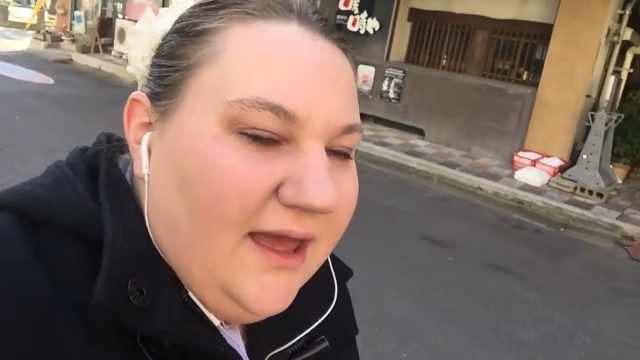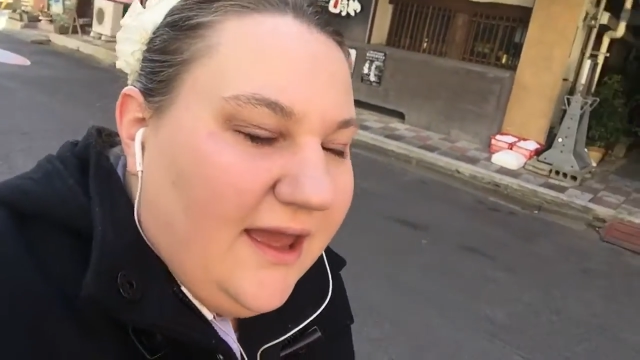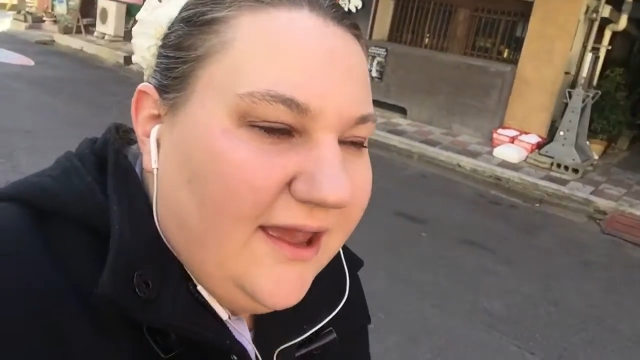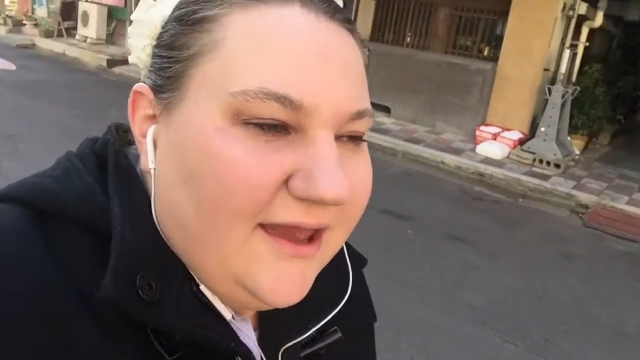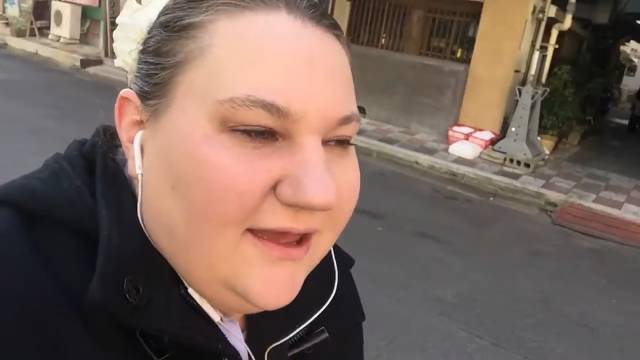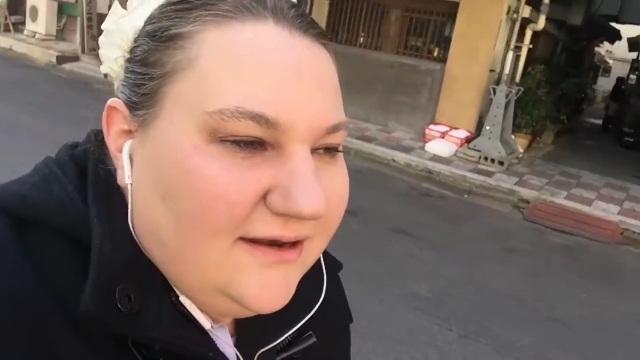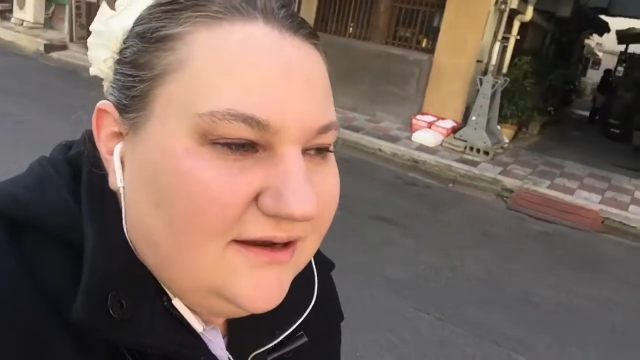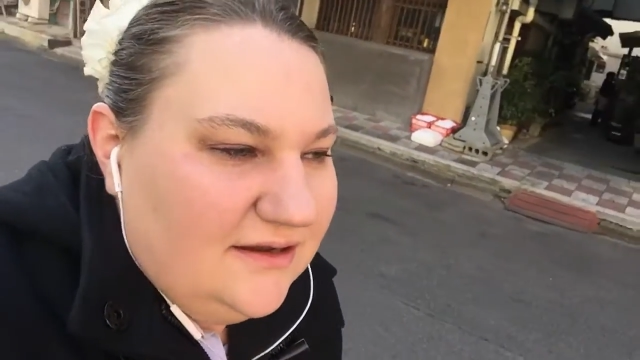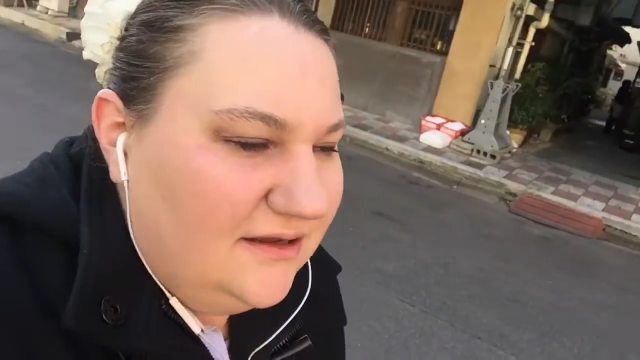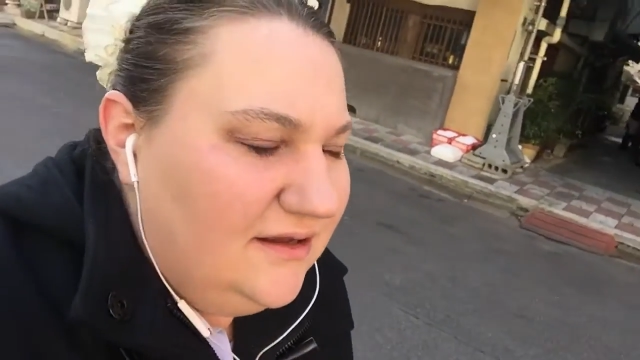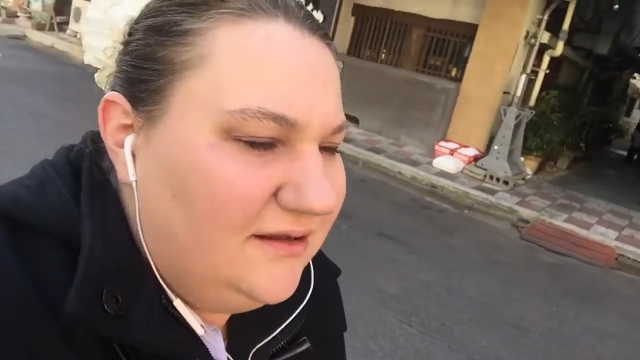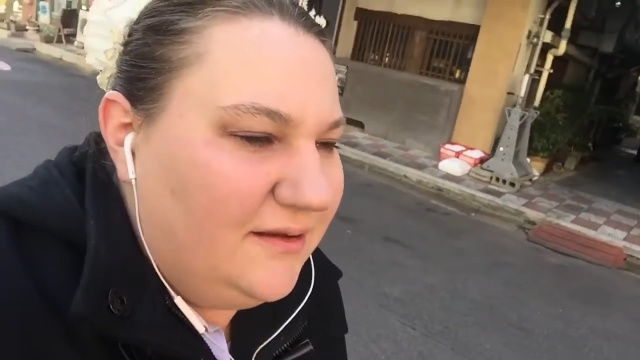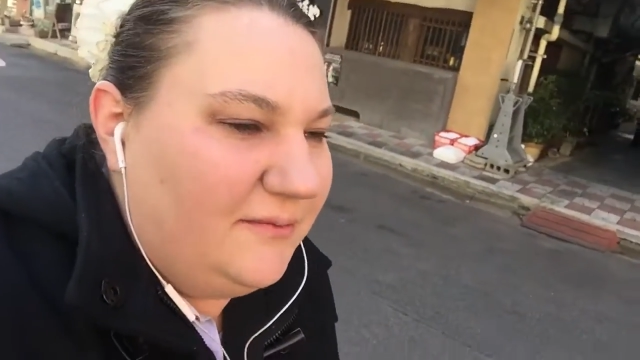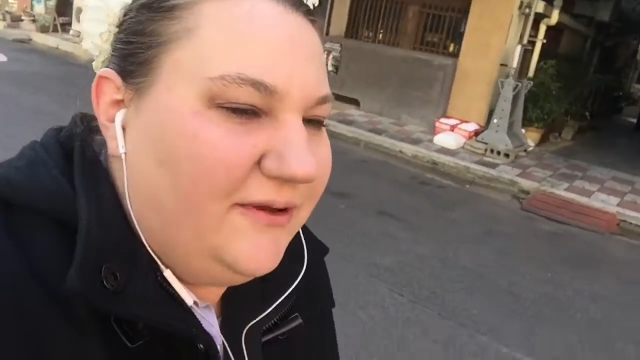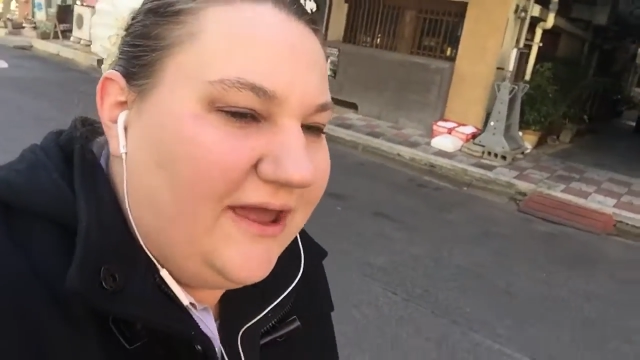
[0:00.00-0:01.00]
And
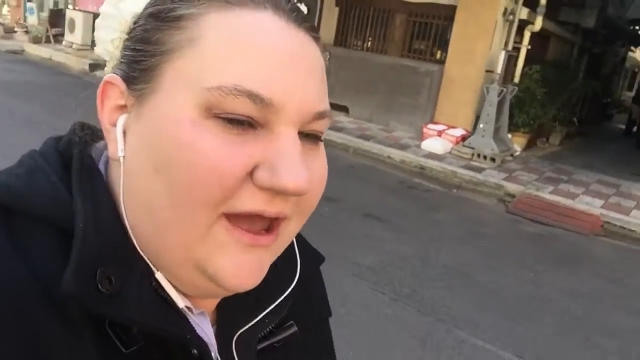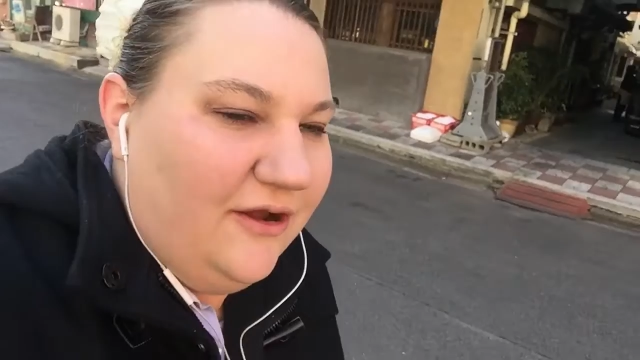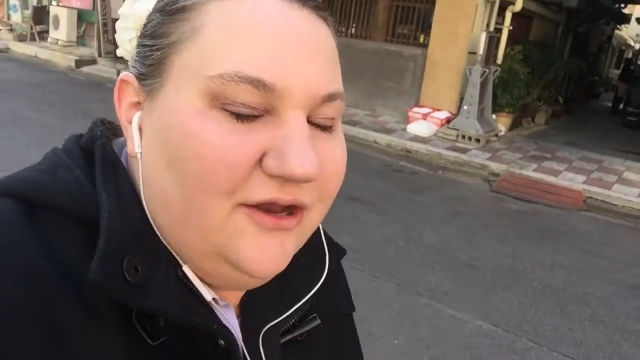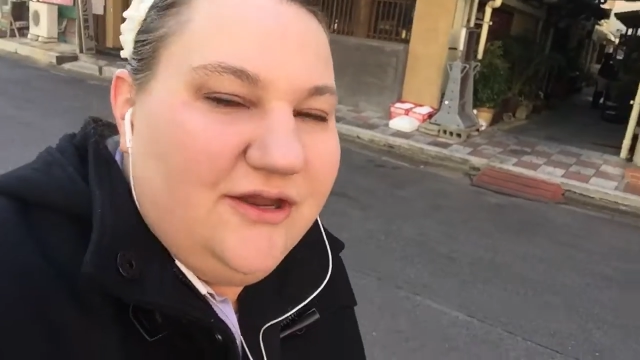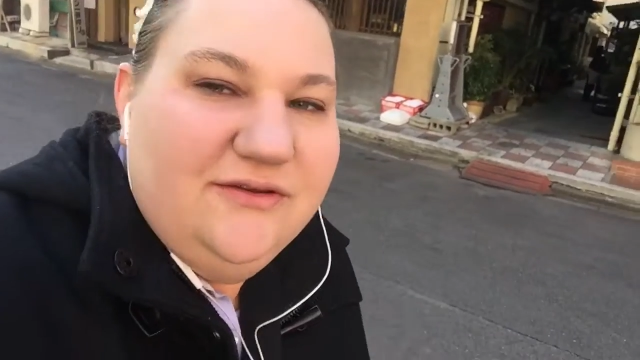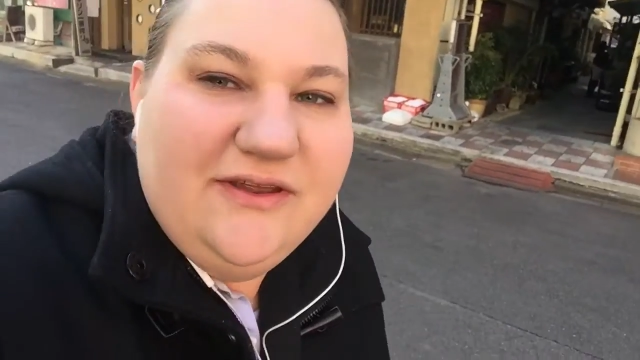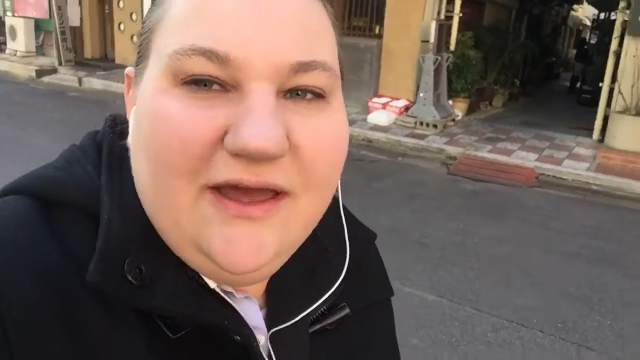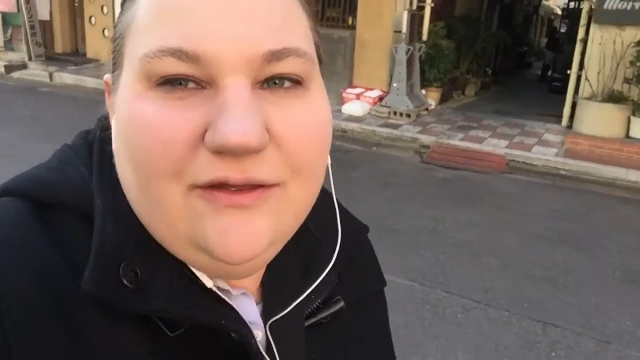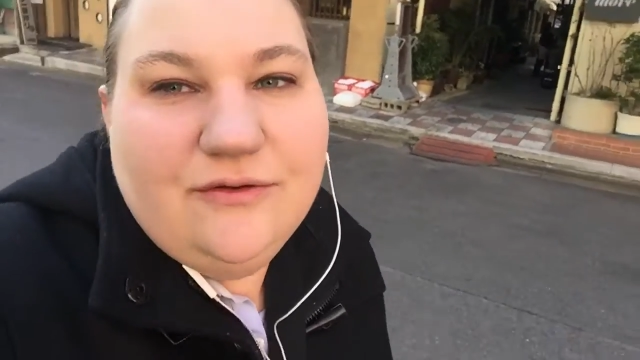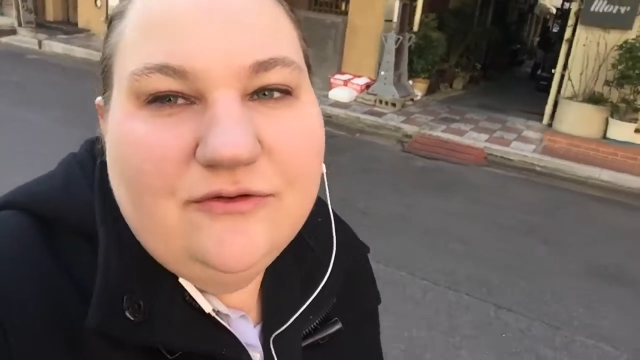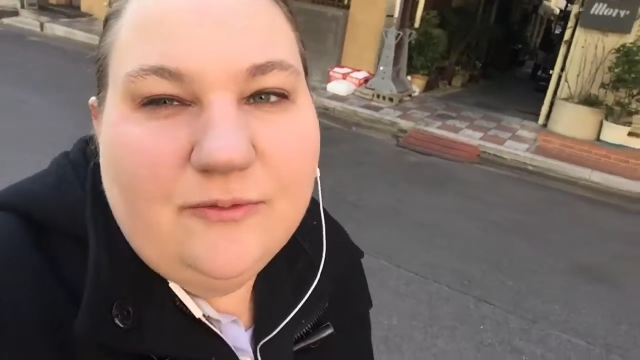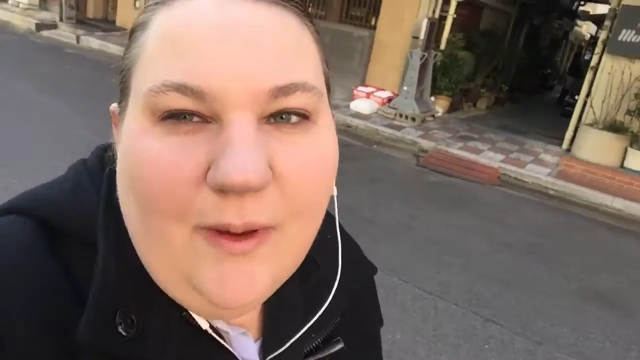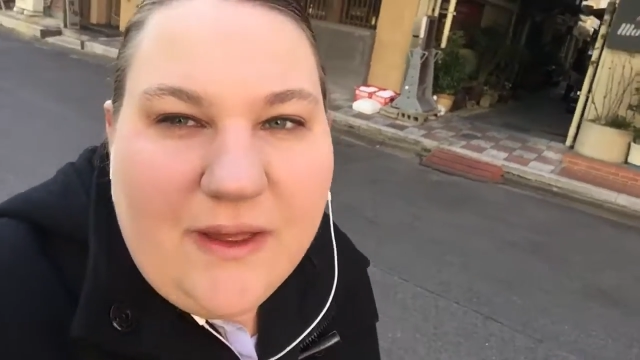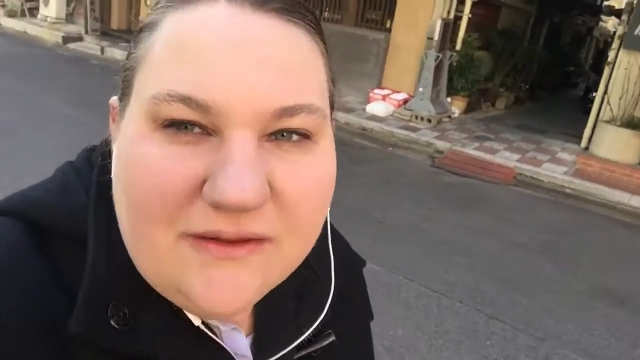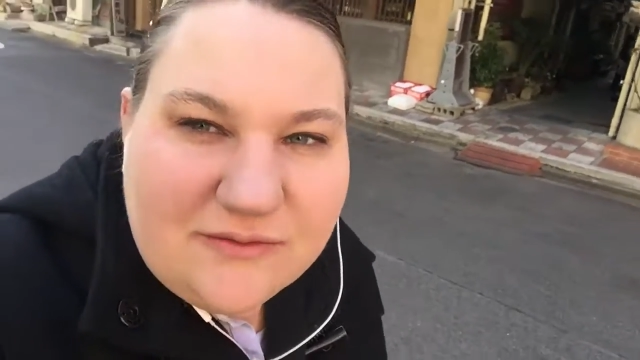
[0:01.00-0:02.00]
I'm like, how do you tell whose
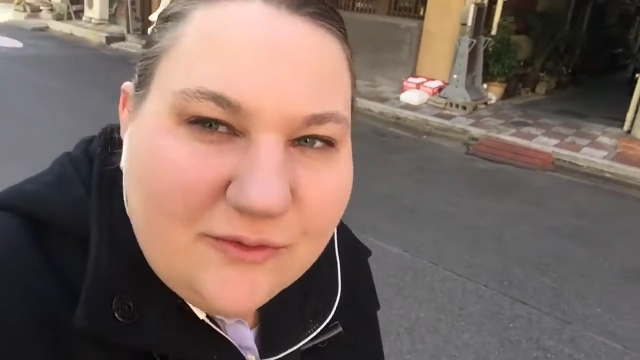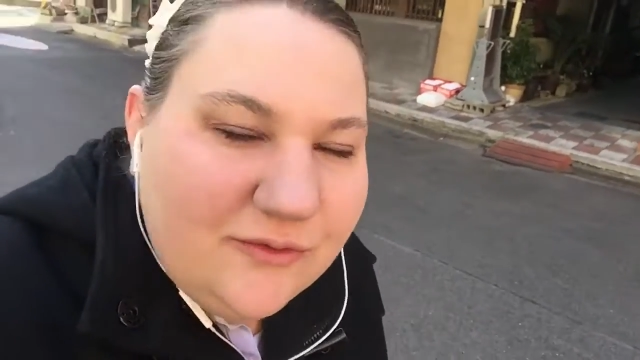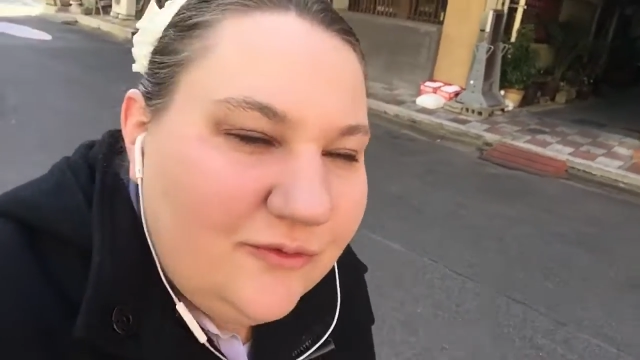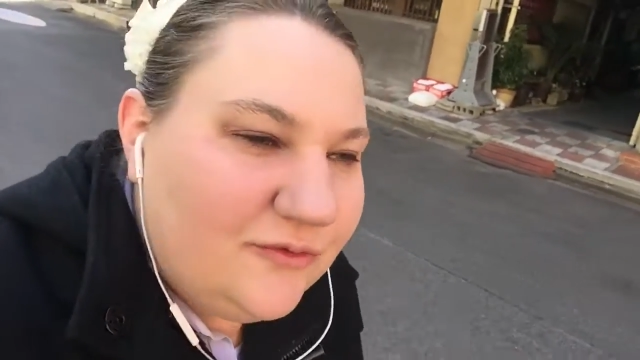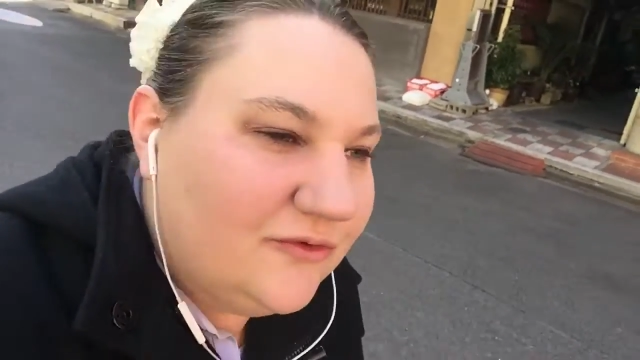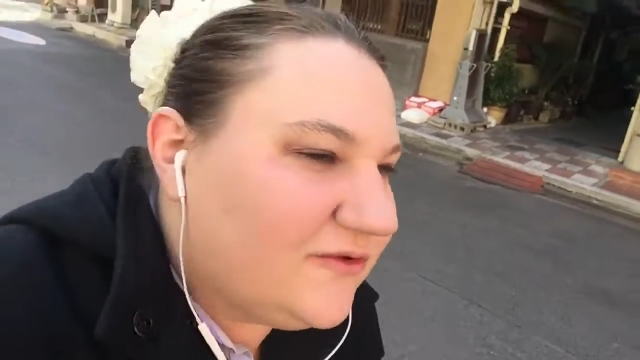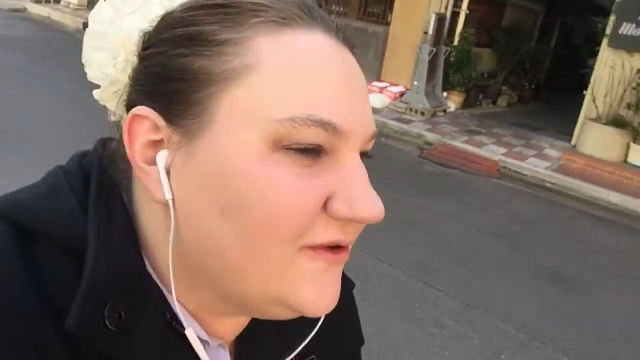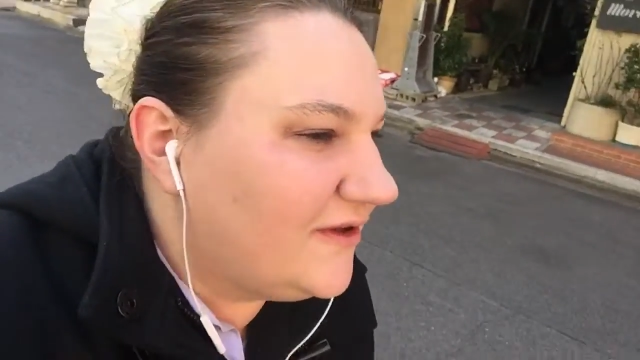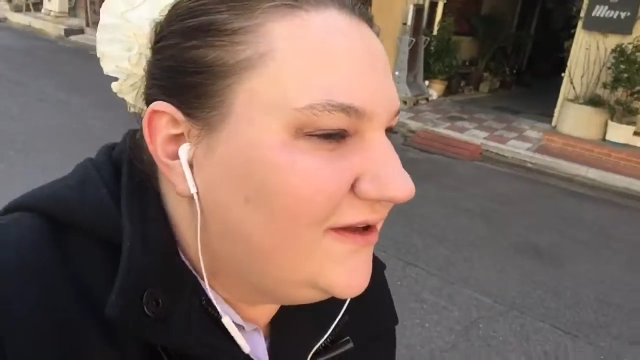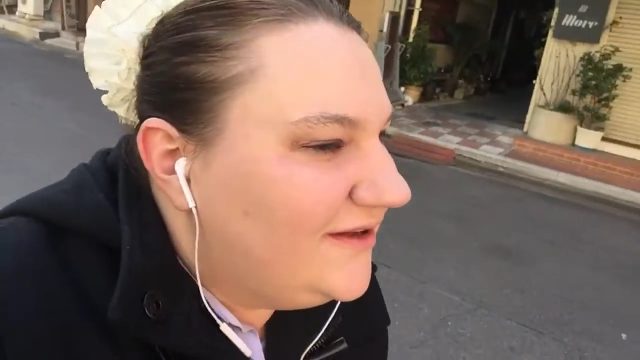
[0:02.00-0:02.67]
ball is whose